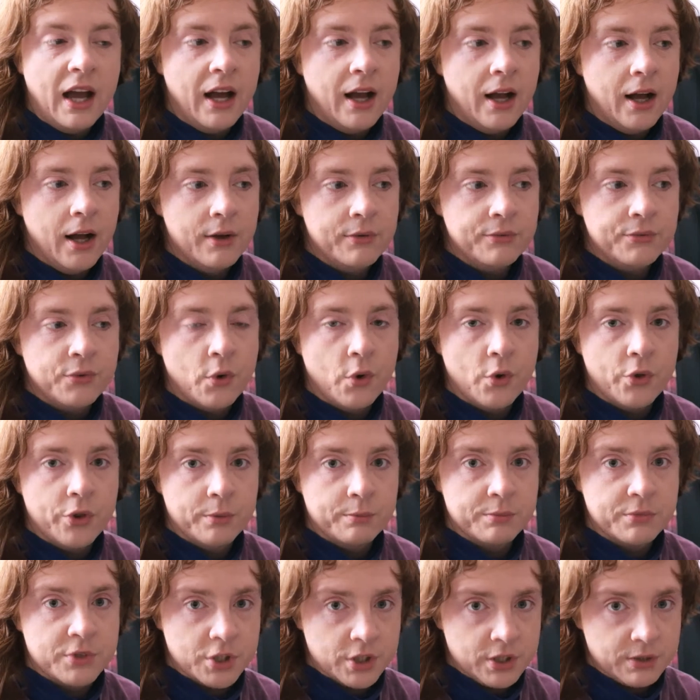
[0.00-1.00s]
uh, for
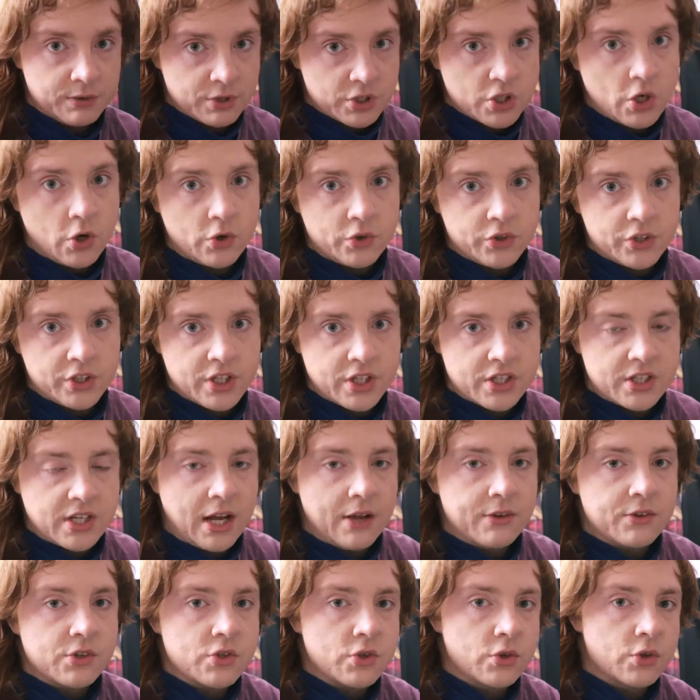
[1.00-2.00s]
them to stock the
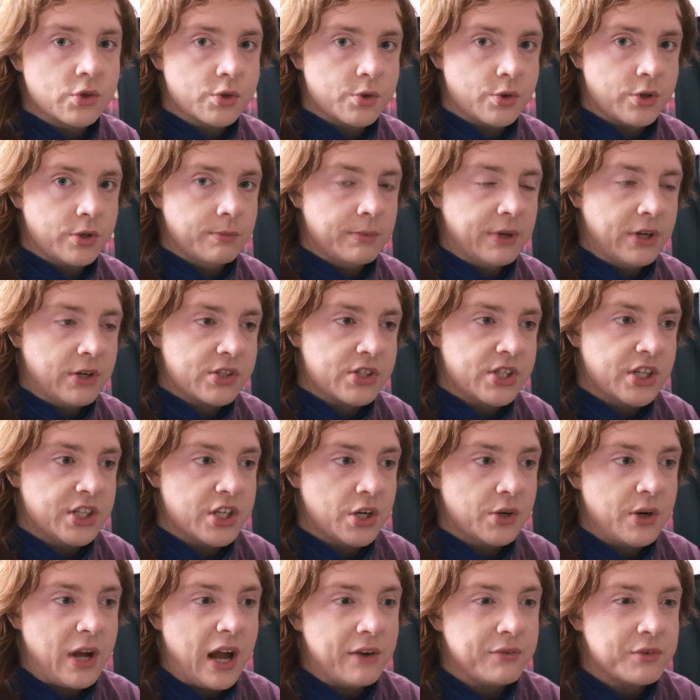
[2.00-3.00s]
discount stores with them because
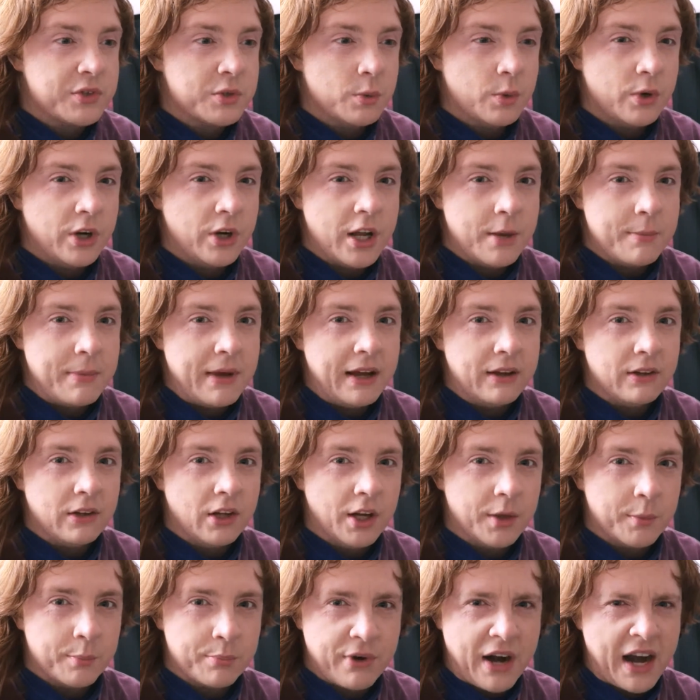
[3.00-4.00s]
they don't have to worry about
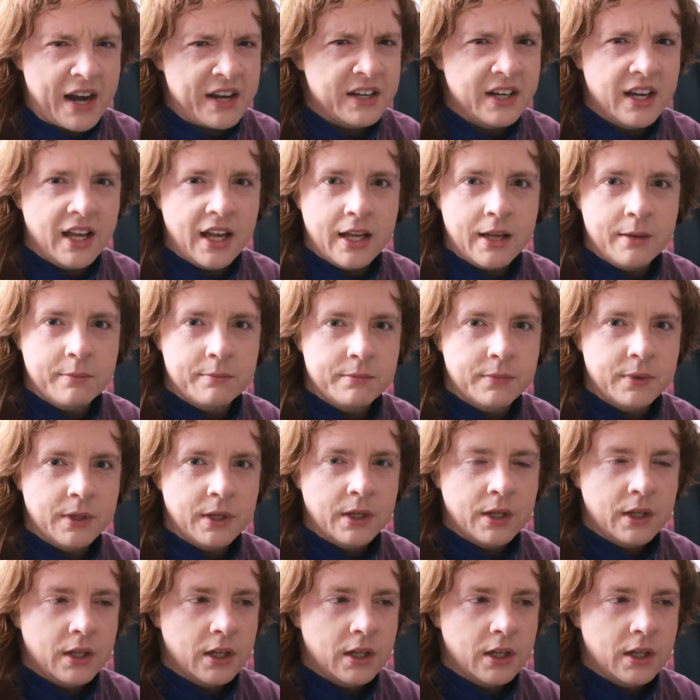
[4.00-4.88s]
like brand name